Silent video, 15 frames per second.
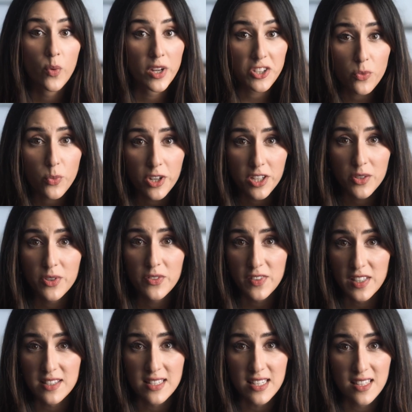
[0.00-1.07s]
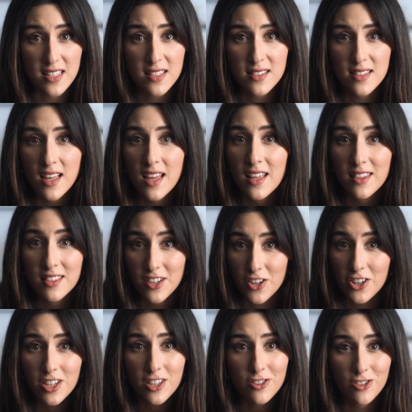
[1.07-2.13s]
When you're working with VCs,
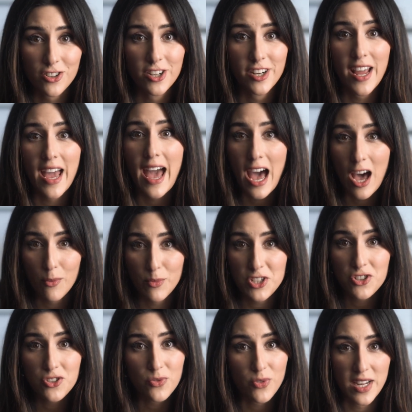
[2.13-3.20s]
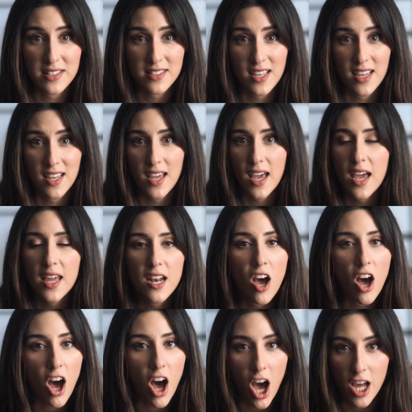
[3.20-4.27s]
they're going to learn how much you're raising and
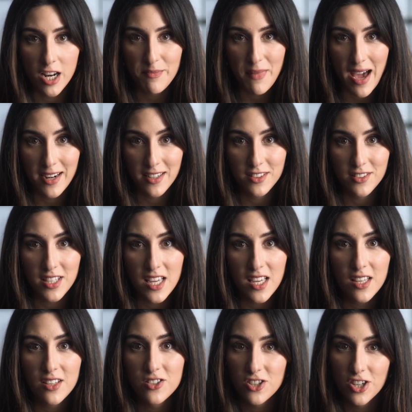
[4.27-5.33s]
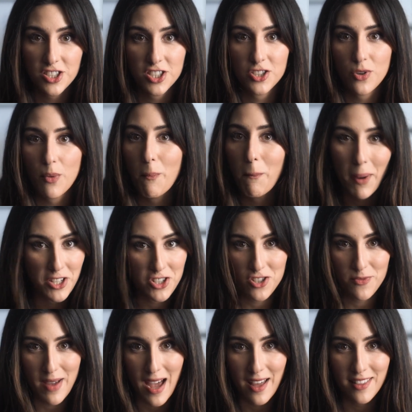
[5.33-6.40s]
automatically start to do a bunch
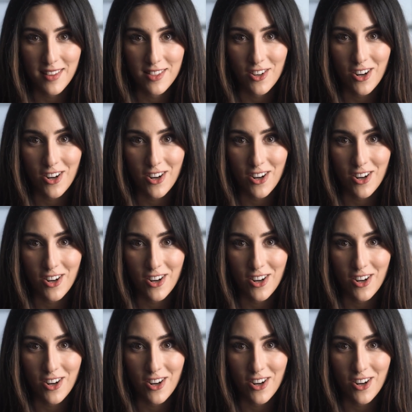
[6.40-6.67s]
of math in